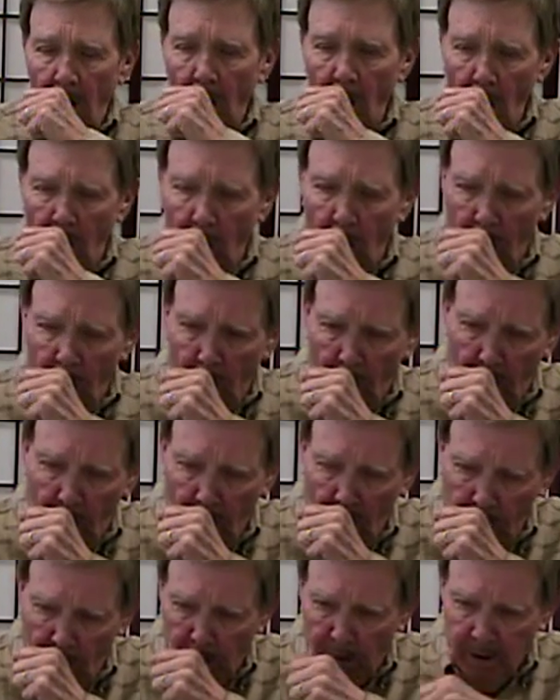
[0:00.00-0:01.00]

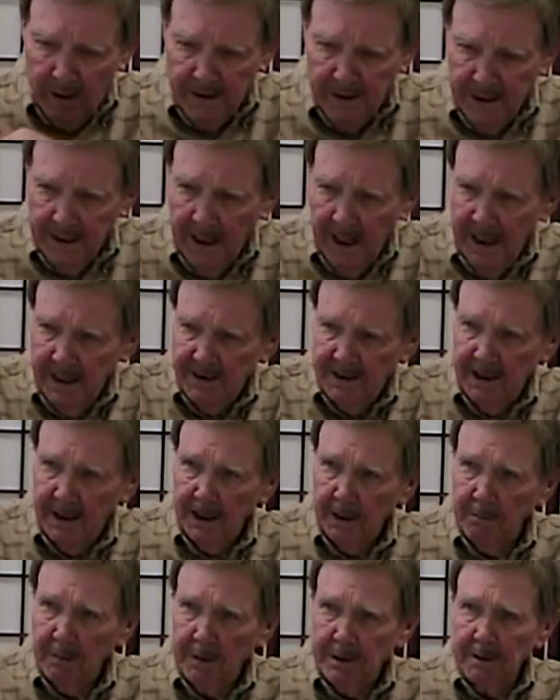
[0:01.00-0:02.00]
the guys
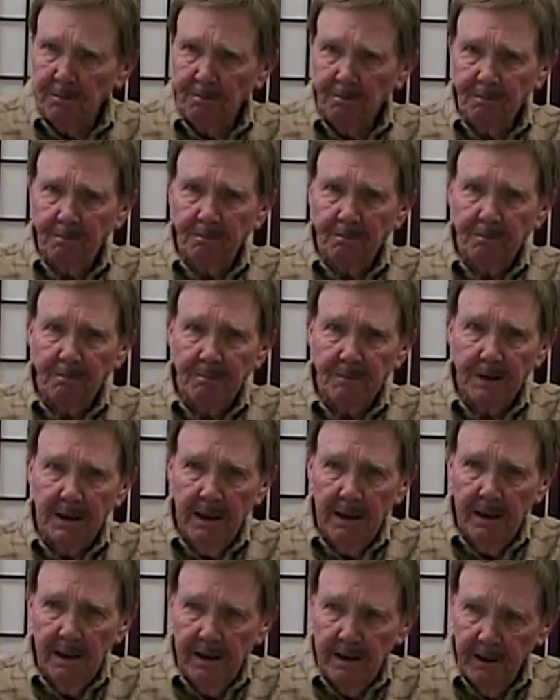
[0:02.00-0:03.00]
there. But
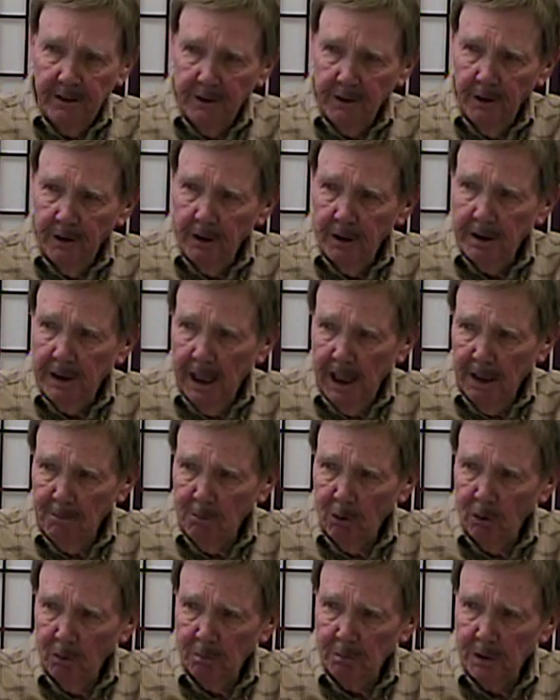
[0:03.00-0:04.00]
the third came
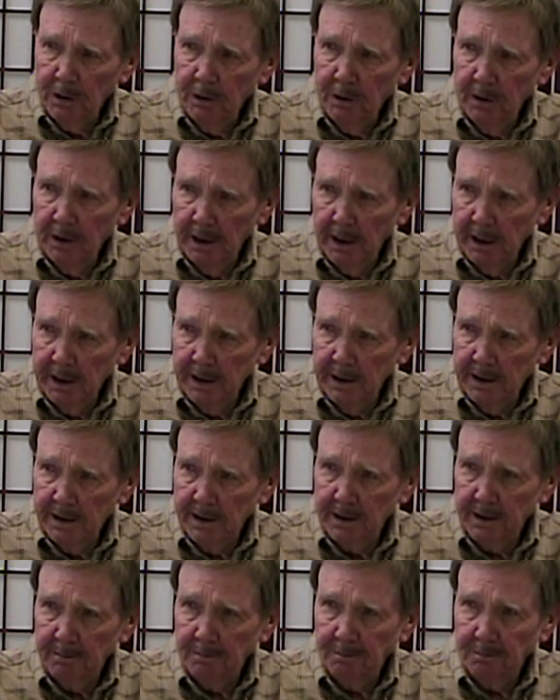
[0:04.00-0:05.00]
home too then, I
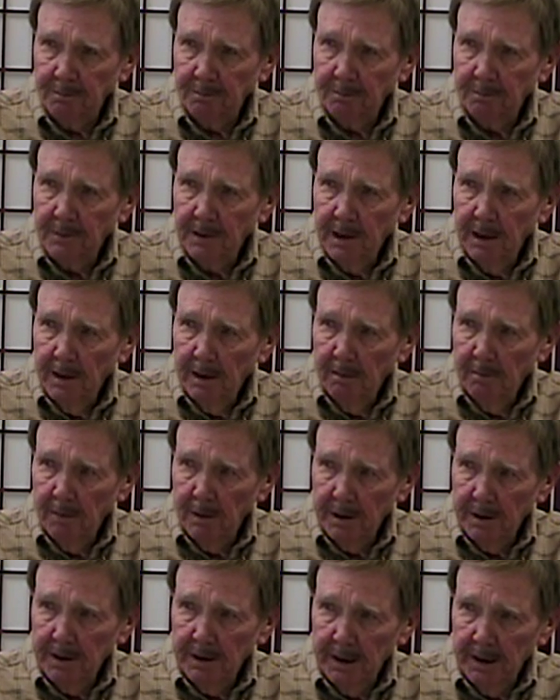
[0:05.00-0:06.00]
guess. But